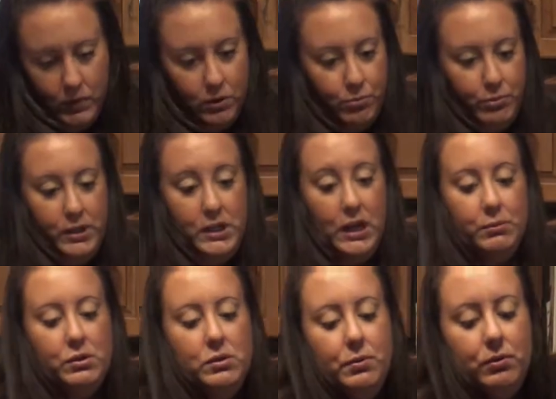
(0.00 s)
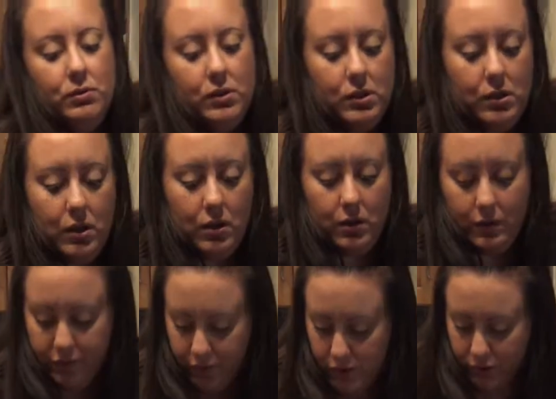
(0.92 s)
3 tablespoons
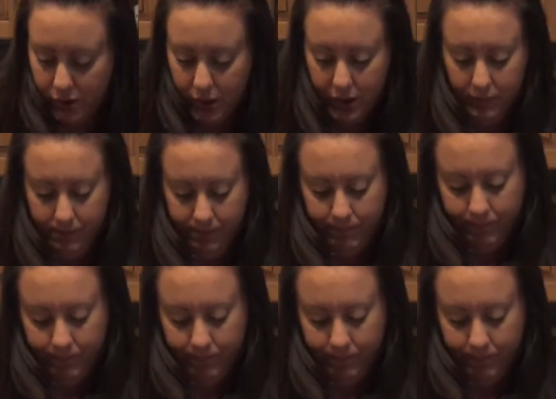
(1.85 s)
of fresh red onion.